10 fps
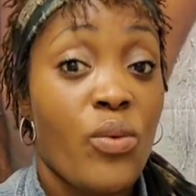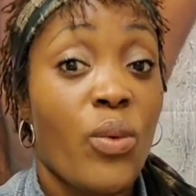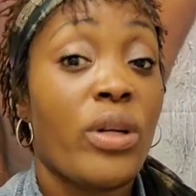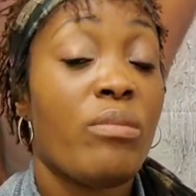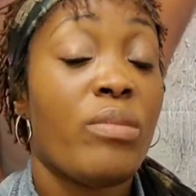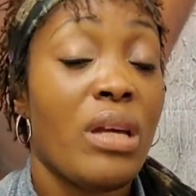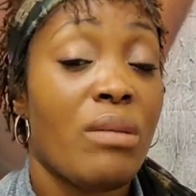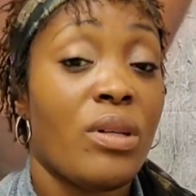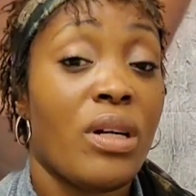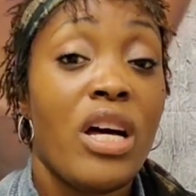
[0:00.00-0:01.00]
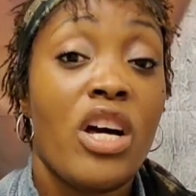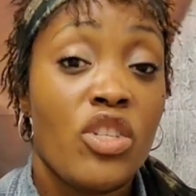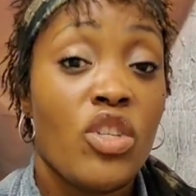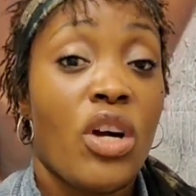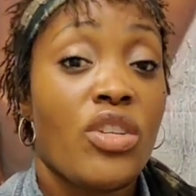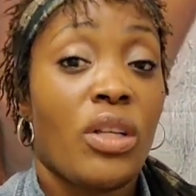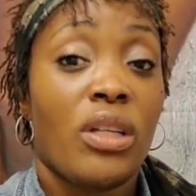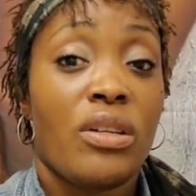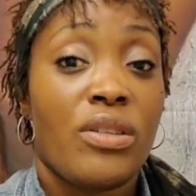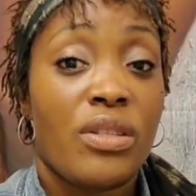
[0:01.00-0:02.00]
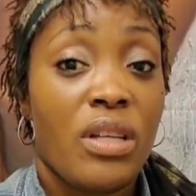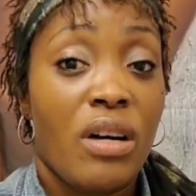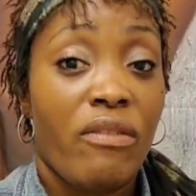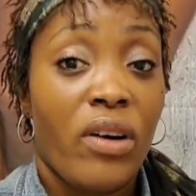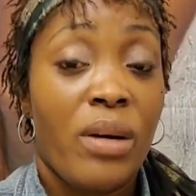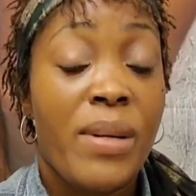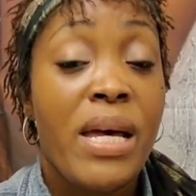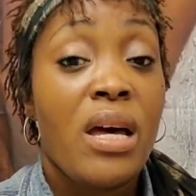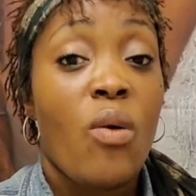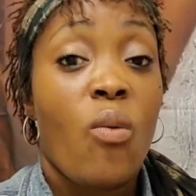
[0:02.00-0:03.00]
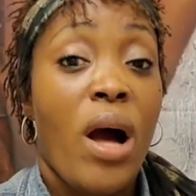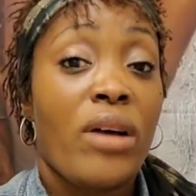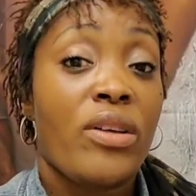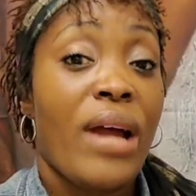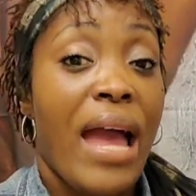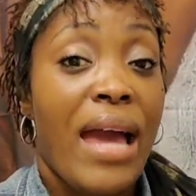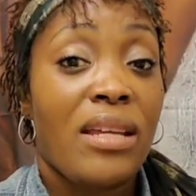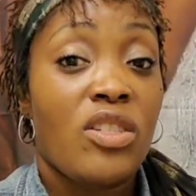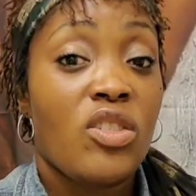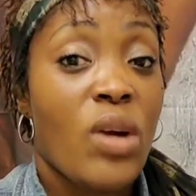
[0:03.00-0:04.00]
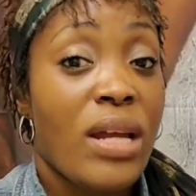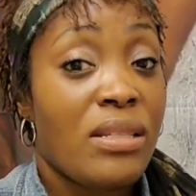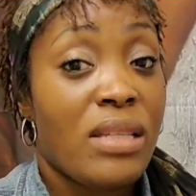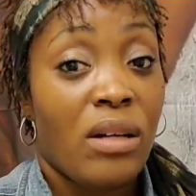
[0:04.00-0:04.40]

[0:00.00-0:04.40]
and you want to be able to charge all of your stuff up. While you're at it, try to